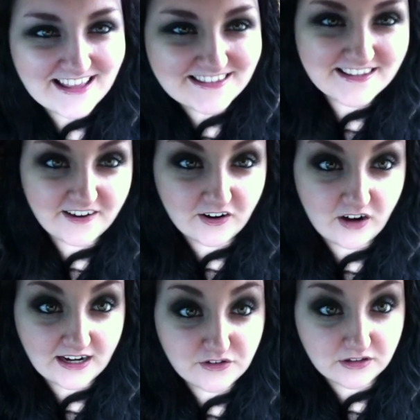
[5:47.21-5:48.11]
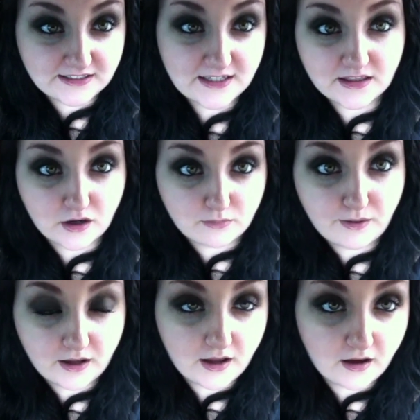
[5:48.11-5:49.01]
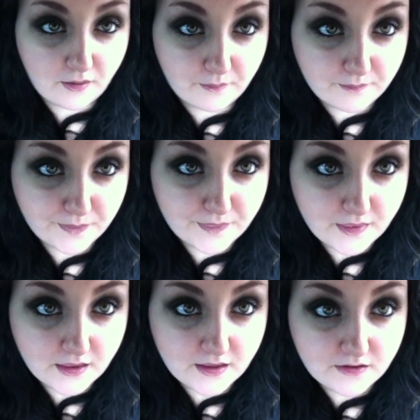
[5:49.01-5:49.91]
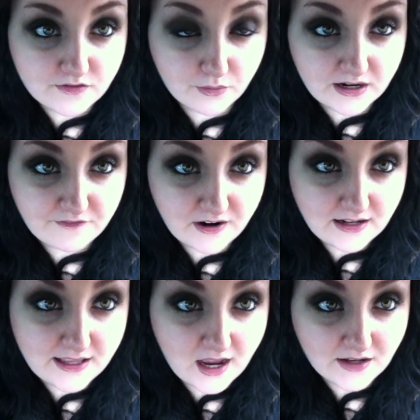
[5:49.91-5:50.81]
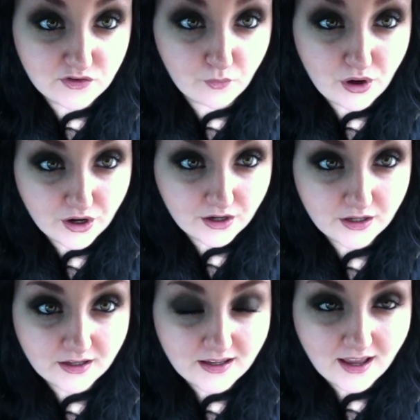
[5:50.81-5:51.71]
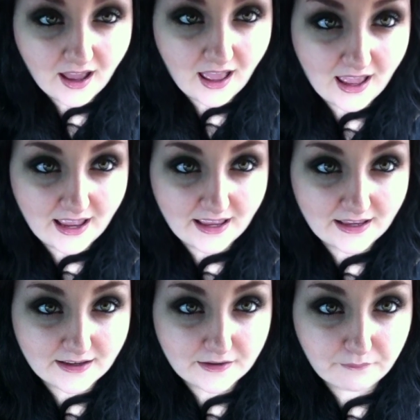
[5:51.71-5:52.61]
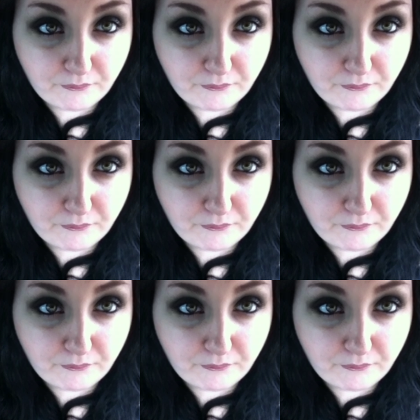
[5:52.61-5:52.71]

And so, I totally did though. But, so when I finally got to work, I